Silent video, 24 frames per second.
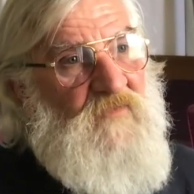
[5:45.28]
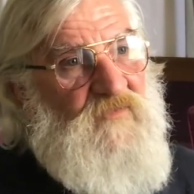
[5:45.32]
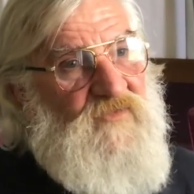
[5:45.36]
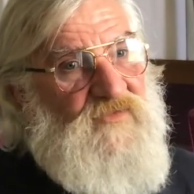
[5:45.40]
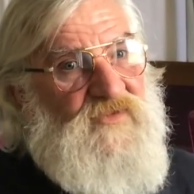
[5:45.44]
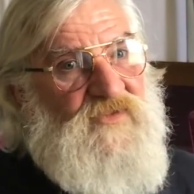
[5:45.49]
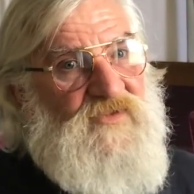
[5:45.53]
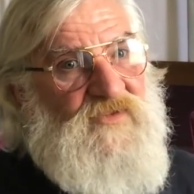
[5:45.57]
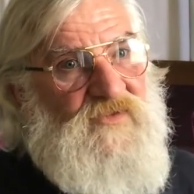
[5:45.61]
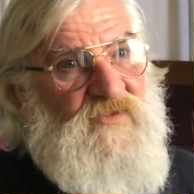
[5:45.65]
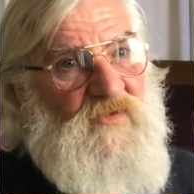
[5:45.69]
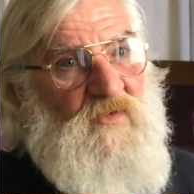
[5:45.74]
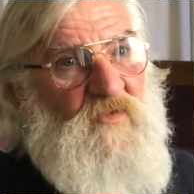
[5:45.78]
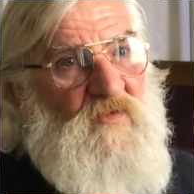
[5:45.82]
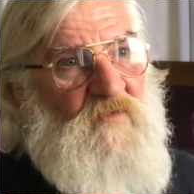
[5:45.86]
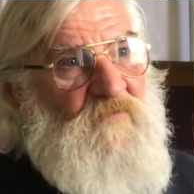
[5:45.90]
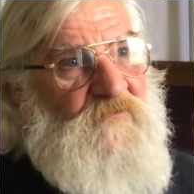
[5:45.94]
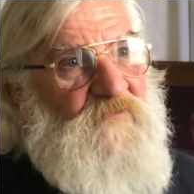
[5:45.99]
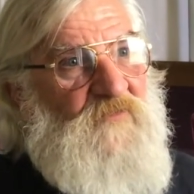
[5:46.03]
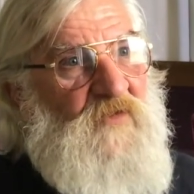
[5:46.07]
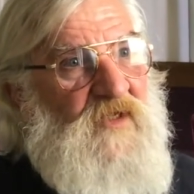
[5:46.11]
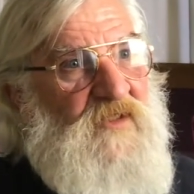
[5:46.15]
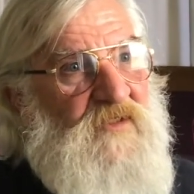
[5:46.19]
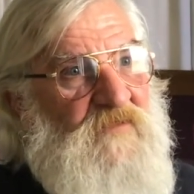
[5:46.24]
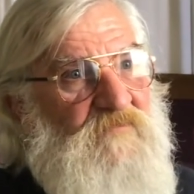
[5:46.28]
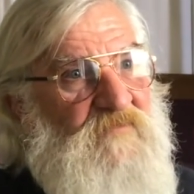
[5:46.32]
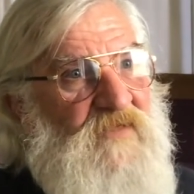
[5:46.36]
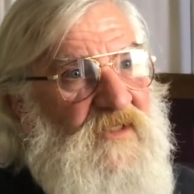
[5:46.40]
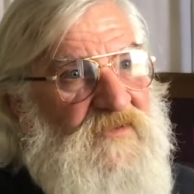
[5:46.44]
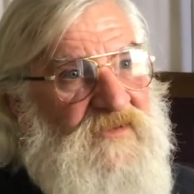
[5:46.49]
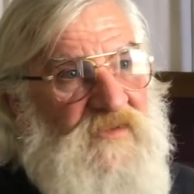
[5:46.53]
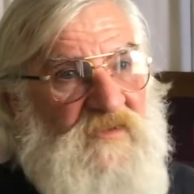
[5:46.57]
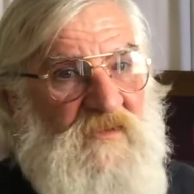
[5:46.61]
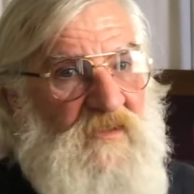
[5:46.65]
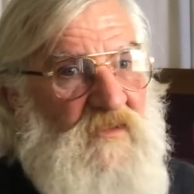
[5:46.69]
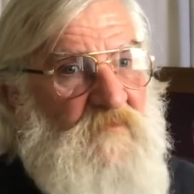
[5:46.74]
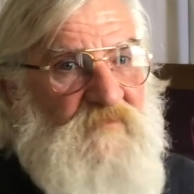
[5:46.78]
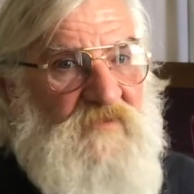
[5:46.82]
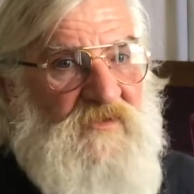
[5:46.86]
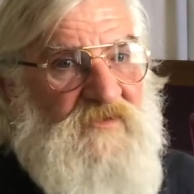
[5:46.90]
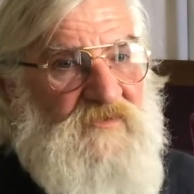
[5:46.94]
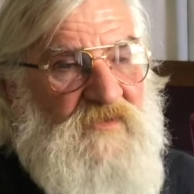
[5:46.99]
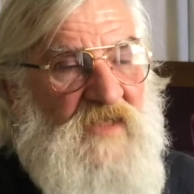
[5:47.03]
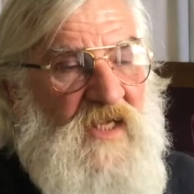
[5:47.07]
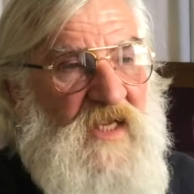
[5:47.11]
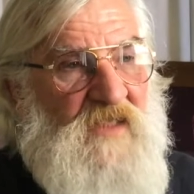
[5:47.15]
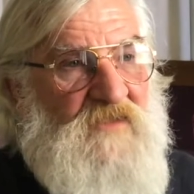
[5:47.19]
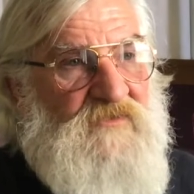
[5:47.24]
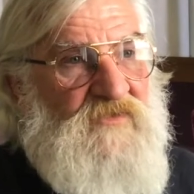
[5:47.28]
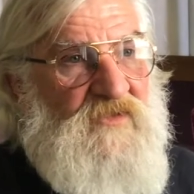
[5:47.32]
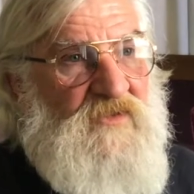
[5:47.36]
was so afraid of messing up because I hadn't